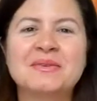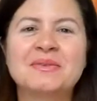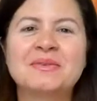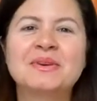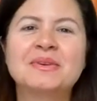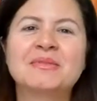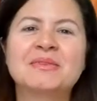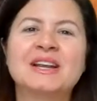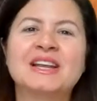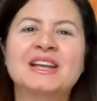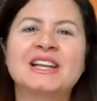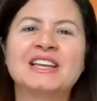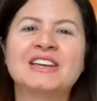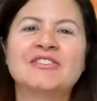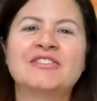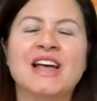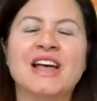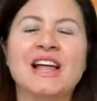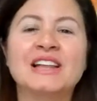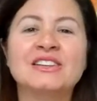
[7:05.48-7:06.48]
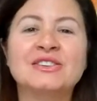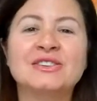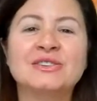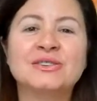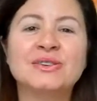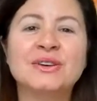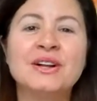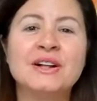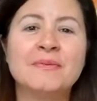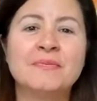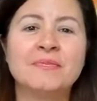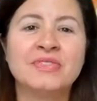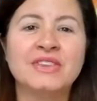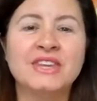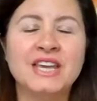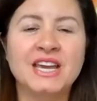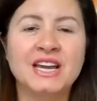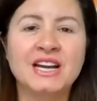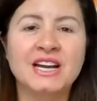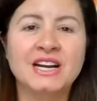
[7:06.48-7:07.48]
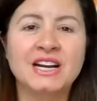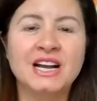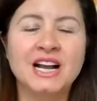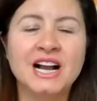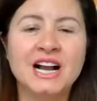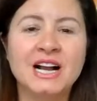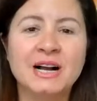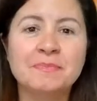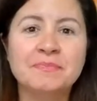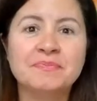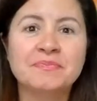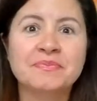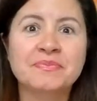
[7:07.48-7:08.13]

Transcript: we really value their